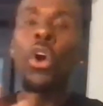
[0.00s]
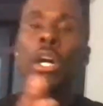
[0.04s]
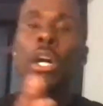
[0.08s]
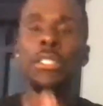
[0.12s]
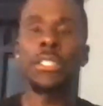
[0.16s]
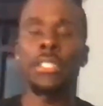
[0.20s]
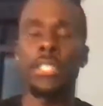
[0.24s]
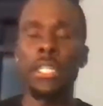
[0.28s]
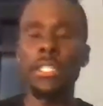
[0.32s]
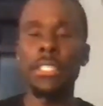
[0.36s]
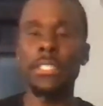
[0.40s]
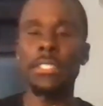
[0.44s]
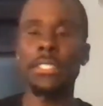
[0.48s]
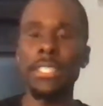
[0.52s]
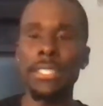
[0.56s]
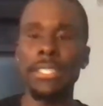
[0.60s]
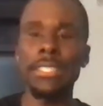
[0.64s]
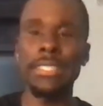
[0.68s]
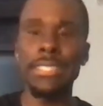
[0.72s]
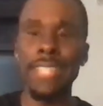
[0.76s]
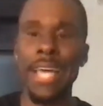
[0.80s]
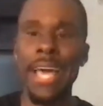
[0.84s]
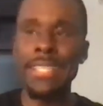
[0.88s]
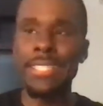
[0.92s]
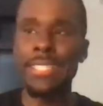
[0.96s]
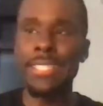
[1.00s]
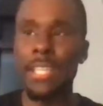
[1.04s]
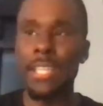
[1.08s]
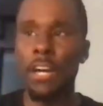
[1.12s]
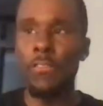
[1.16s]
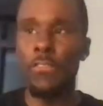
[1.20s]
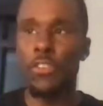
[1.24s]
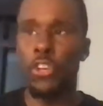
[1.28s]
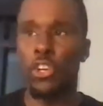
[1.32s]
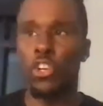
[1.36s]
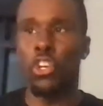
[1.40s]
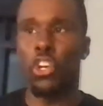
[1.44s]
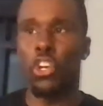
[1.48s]
to the success of
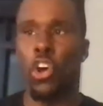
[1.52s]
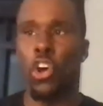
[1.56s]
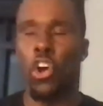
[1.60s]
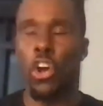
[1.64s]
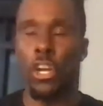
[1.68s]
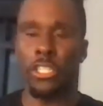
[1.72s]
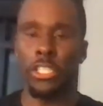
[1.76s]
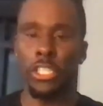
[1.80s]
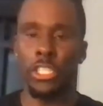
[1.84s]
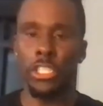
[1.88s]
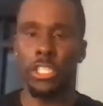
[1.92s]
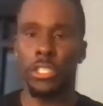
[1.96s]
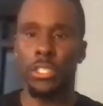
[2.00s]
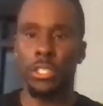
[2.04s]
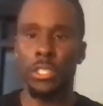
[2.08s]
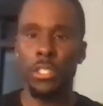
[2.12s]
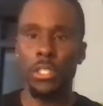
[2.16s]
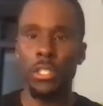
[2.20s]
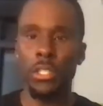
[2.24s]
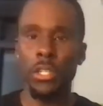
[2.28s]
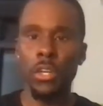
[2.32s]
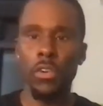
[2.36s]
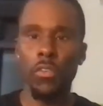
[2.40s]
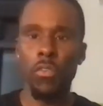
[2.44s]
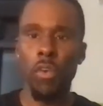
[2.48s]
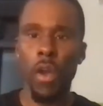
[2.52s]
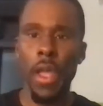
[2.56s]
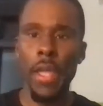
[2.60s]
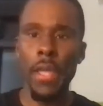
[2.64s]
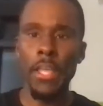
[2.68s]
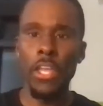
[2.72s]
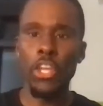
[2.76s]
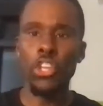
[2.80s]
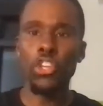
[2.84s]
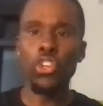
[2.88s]
your launch, right?